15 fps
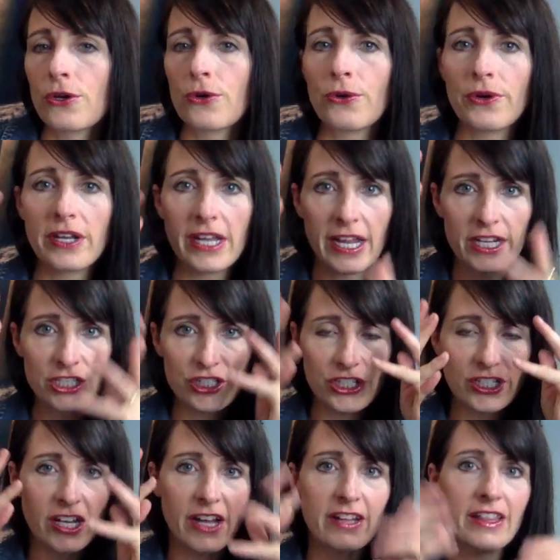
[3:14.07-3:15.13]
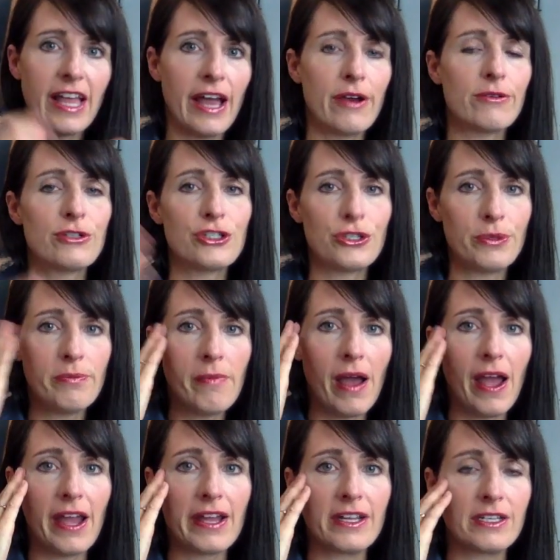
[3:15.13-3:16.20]
Creation allows your
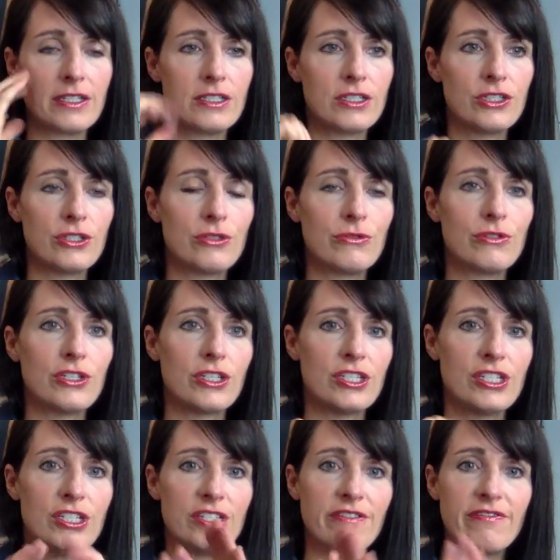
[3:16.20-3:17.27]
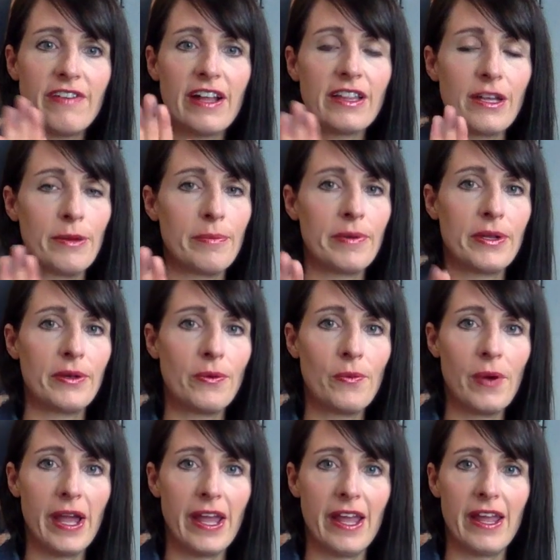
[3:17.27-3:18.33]
mind to just develop in a
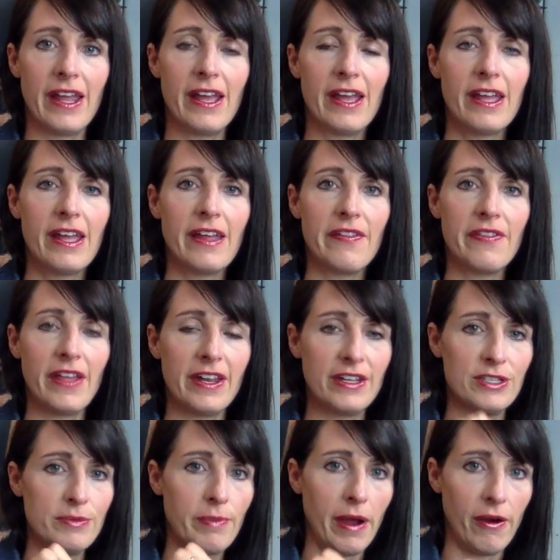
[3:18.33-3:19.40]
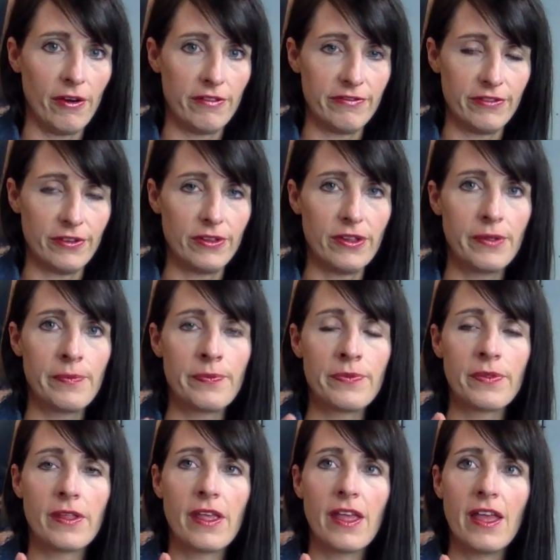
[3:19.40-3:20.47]
way that is powerful.
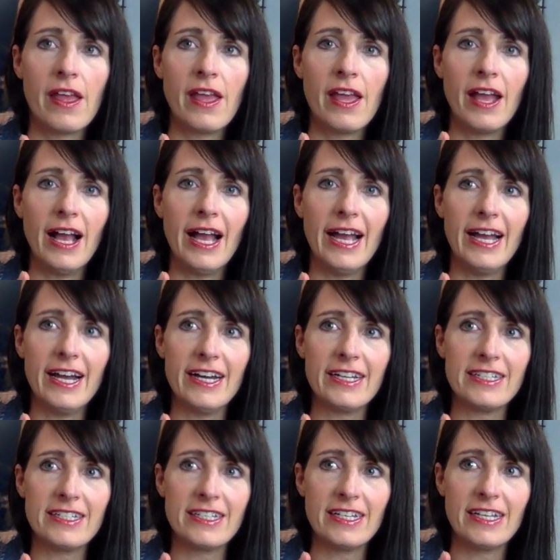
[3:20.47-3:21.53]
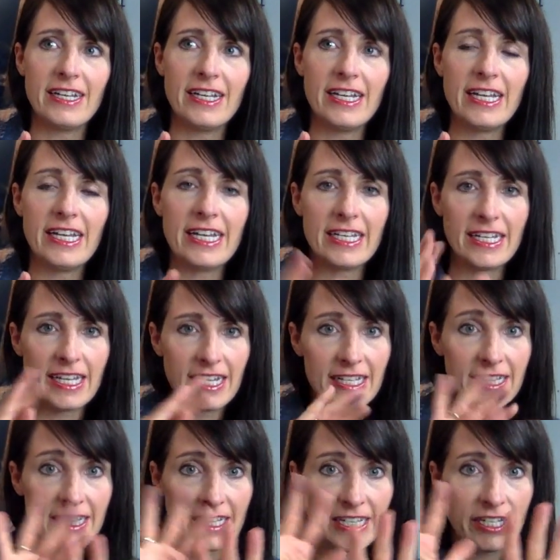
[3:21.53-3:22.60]
And it
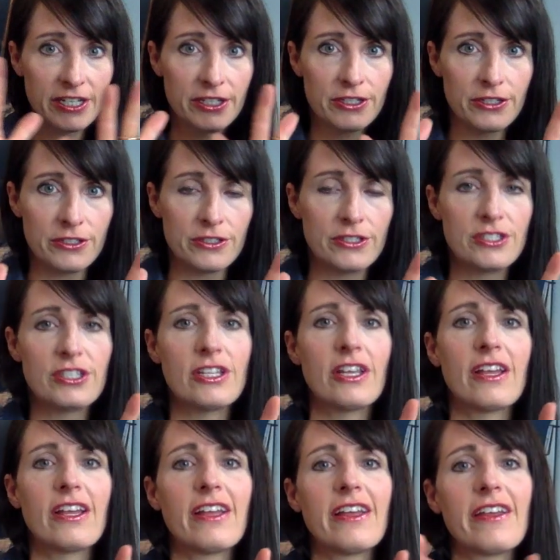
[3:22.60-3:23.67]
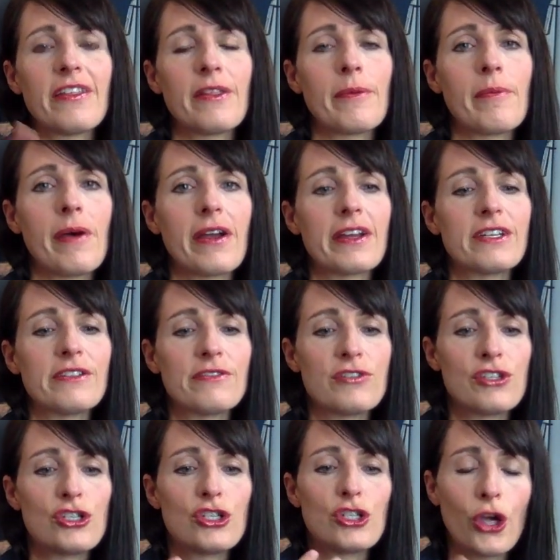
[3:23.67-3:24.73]
clears the mind of
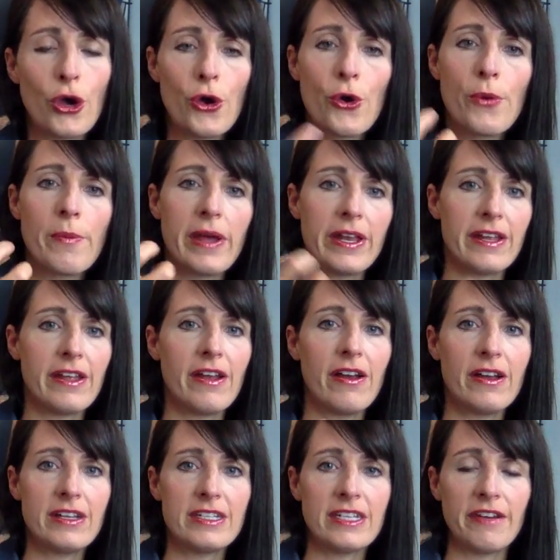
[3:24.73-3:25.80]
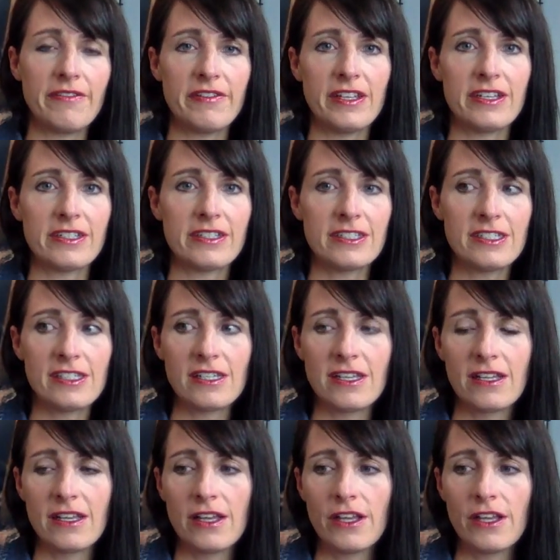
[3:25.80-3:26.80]
so many tough things.